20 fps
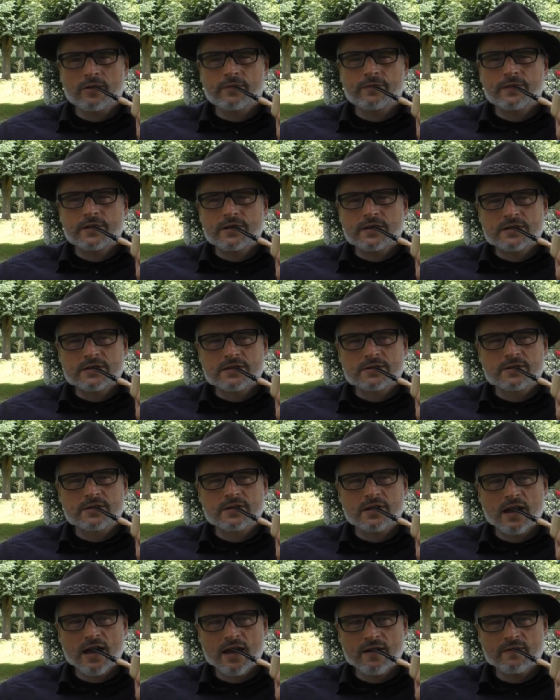of these
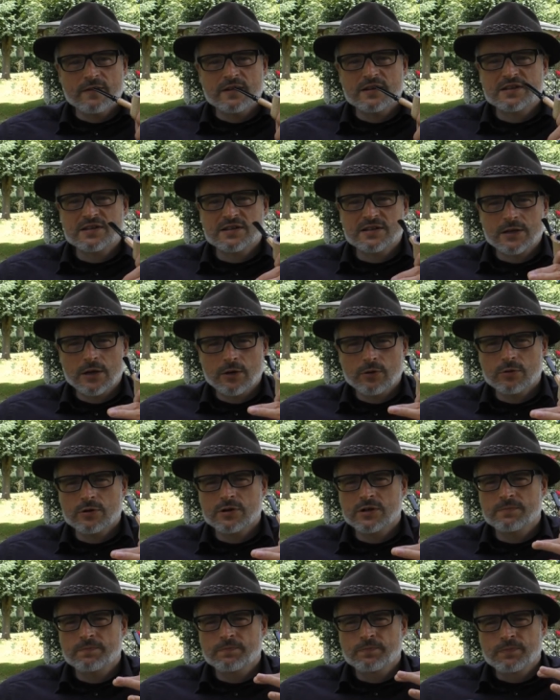heavy
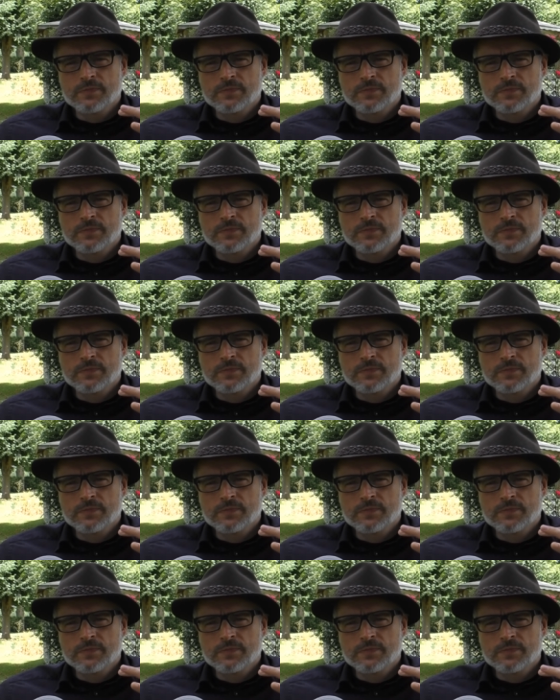soaked